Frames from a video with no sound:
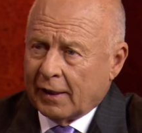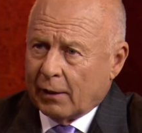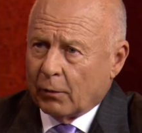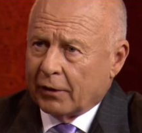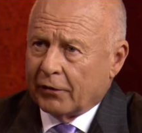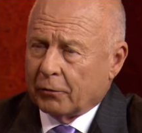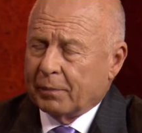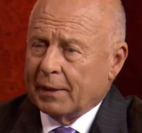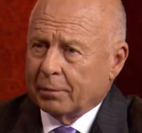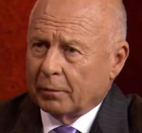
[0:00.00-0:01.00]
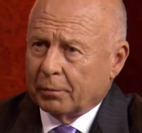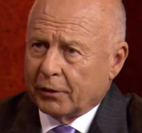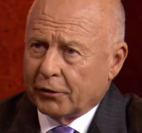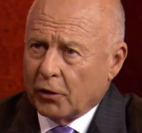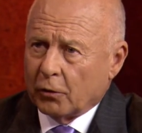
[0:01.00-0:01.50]
And one of their people
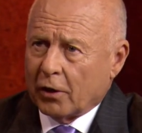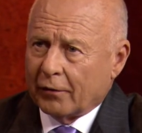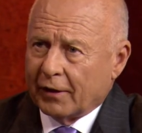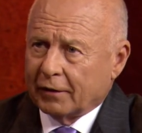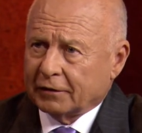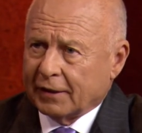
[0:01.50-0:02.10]
put a note on there